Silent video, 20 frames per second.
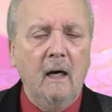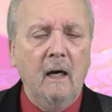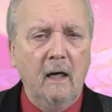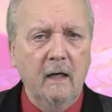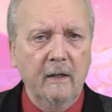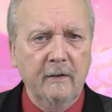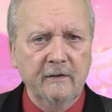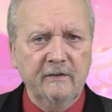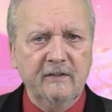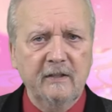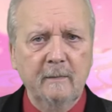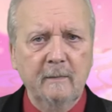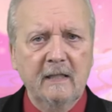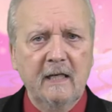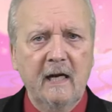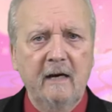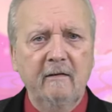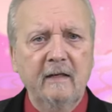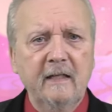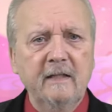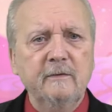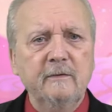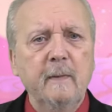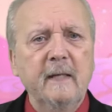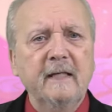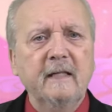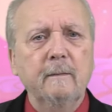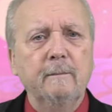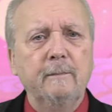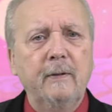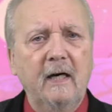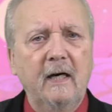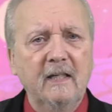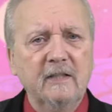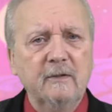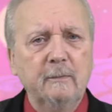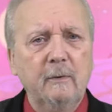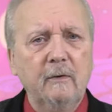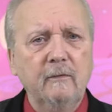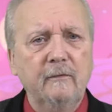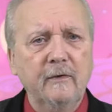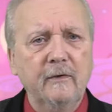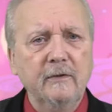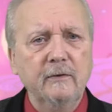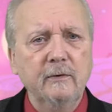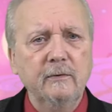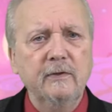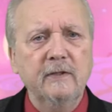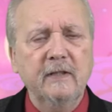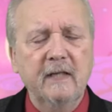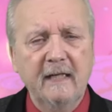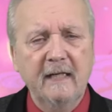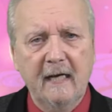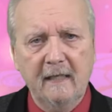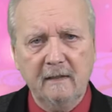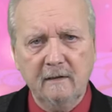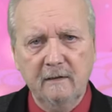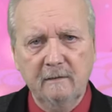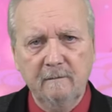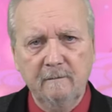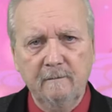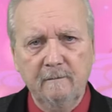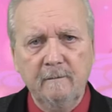Other similarities make it possible for you to connect.